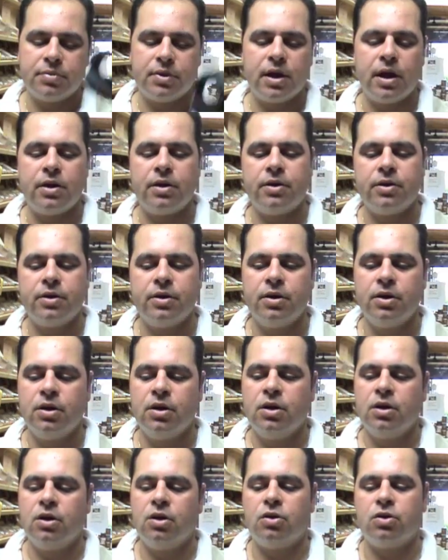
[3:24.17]
cutter,
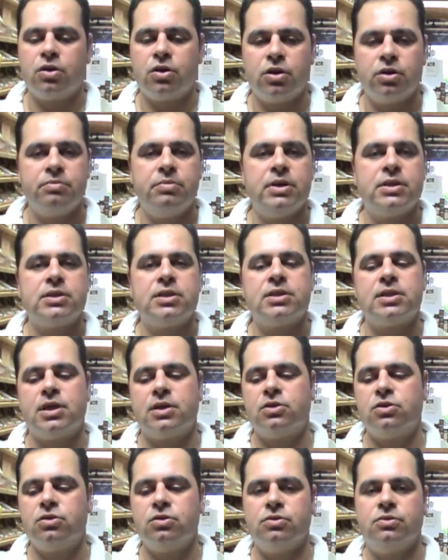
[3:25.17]
or it could be
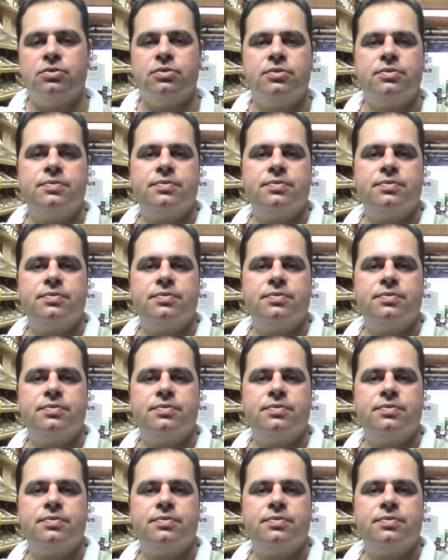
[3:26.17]
scissor too.